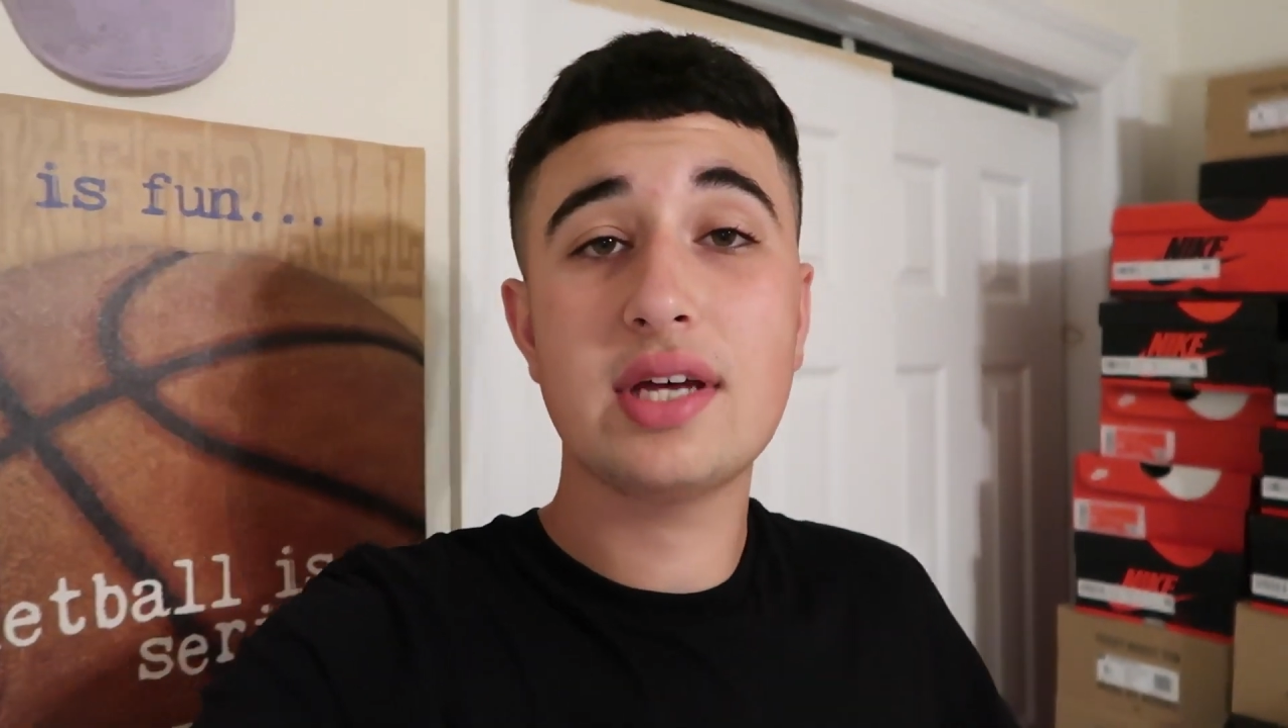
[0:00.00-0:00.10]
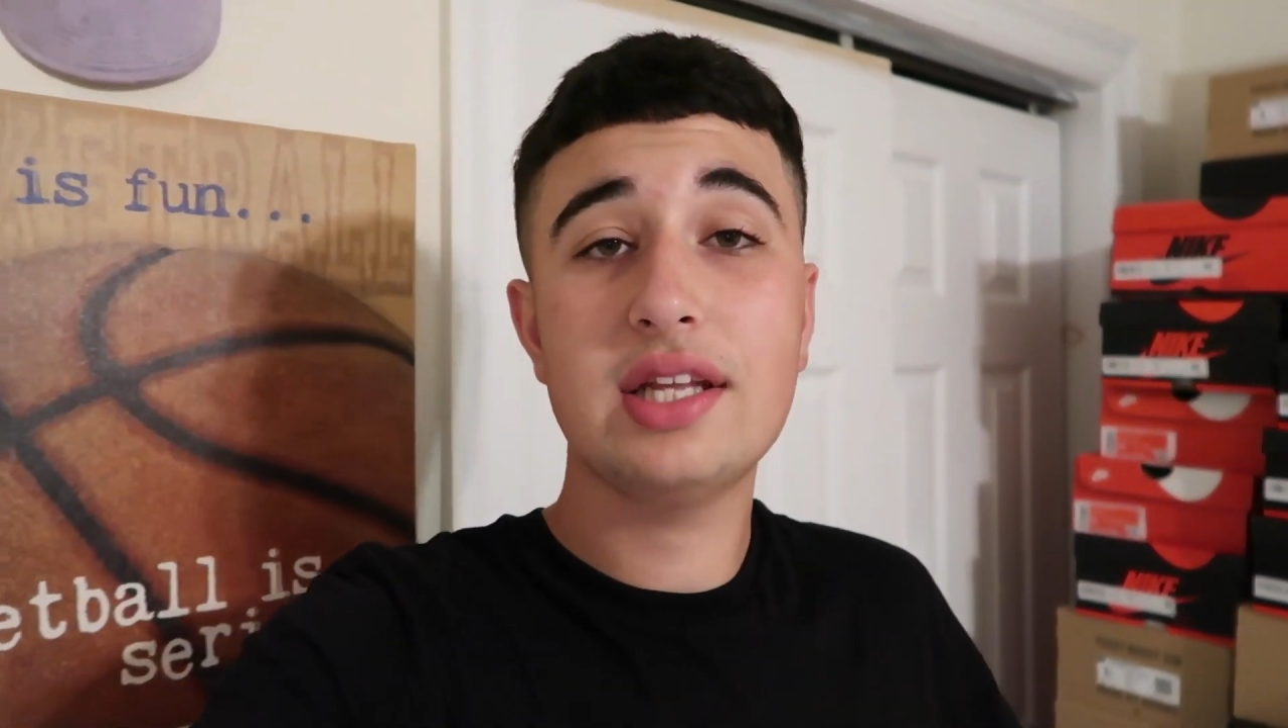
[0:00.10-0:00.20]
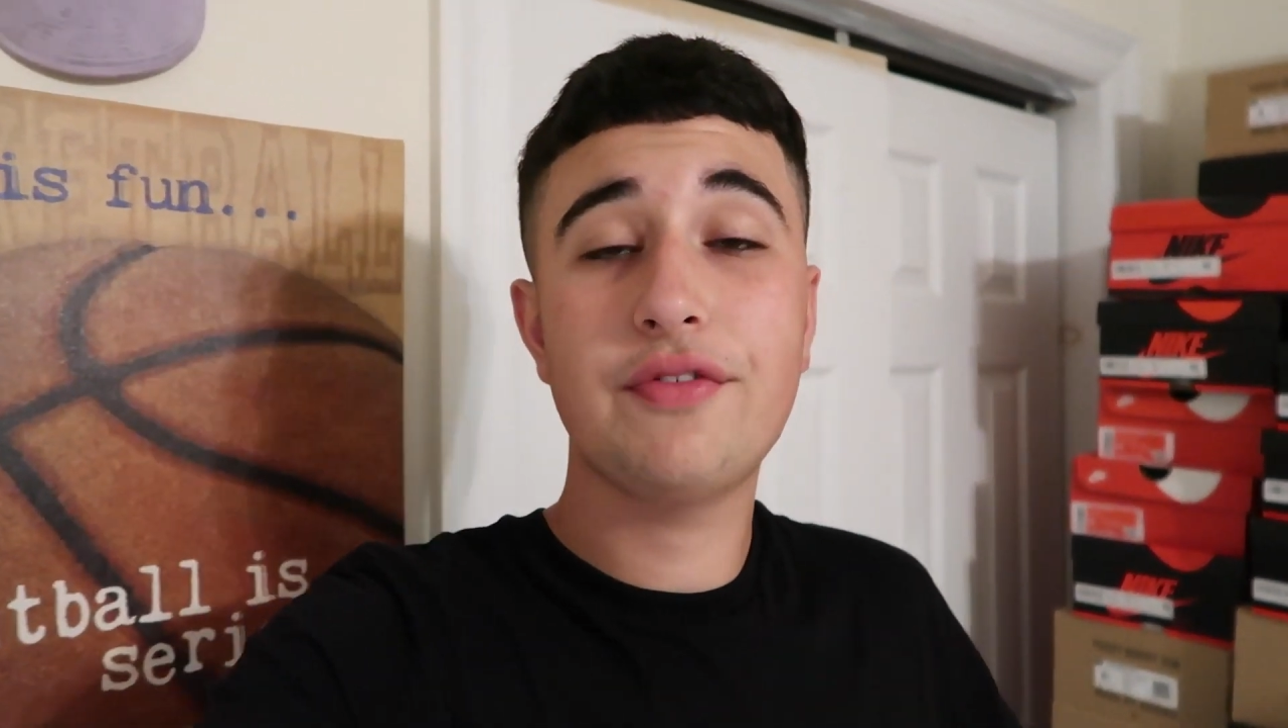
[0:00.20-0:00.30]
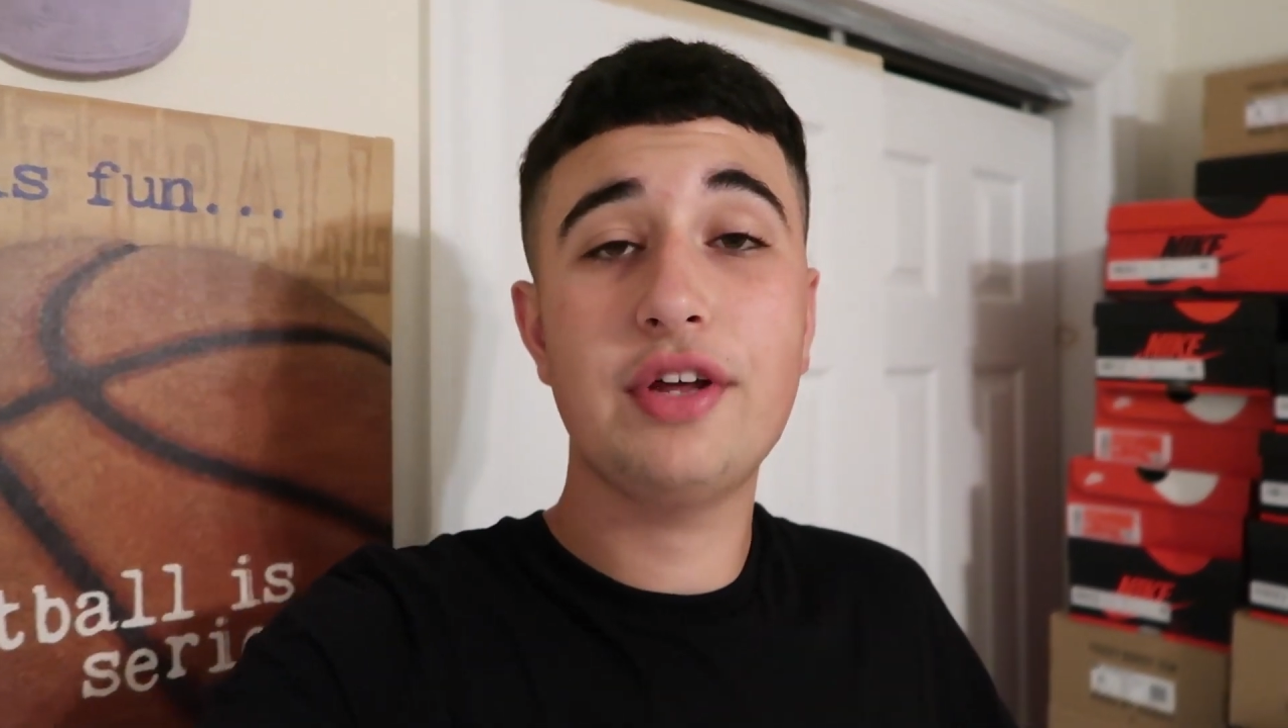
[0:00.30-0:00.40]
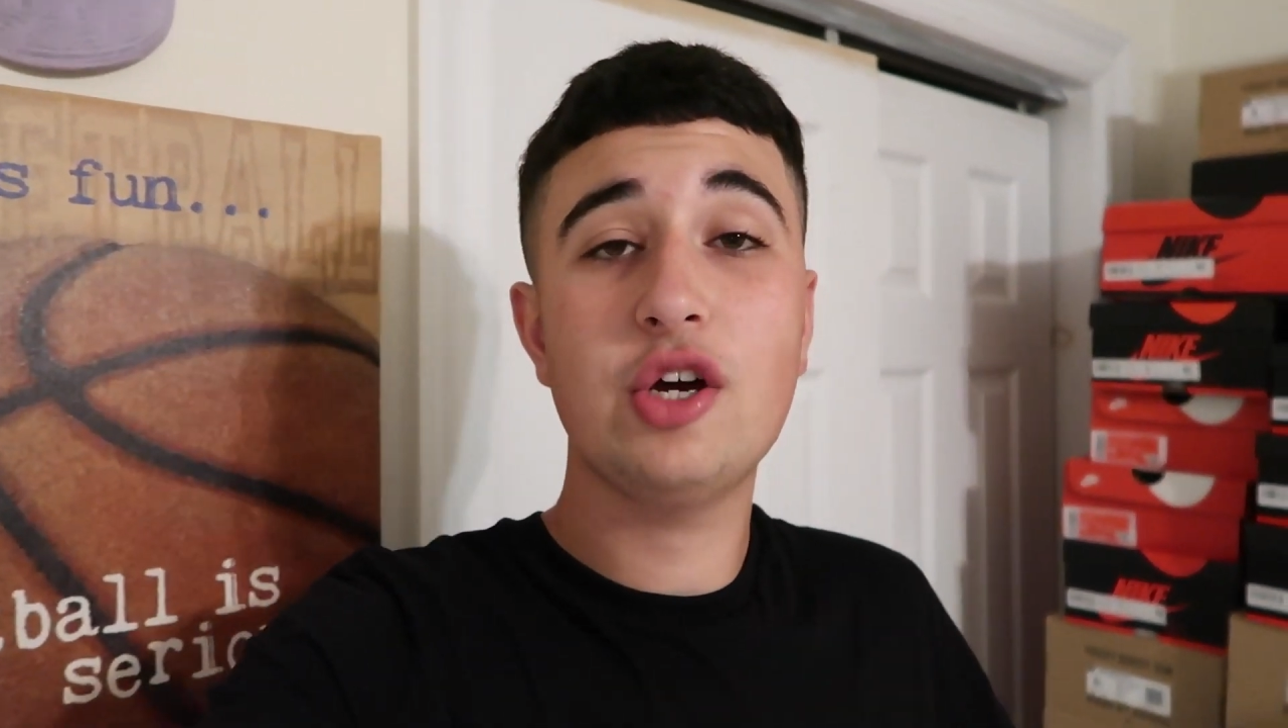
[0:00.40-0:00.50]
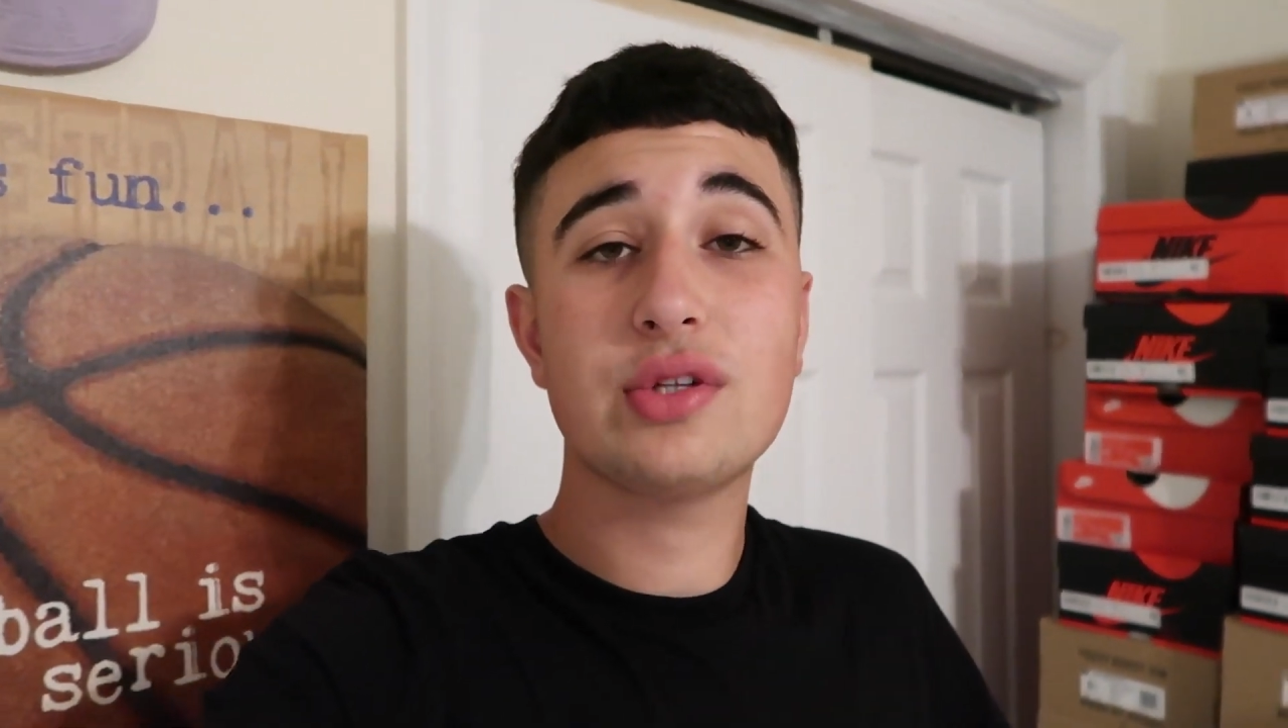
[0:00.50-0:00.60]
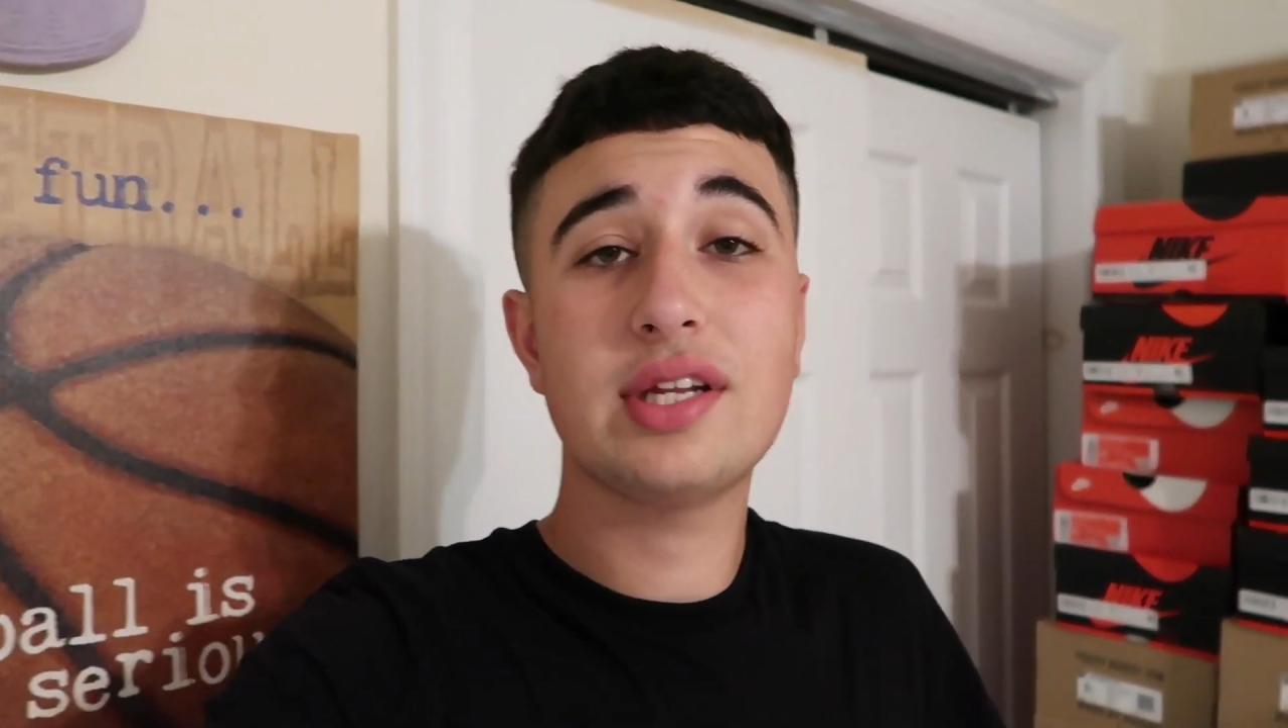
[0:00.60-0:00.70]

to end the video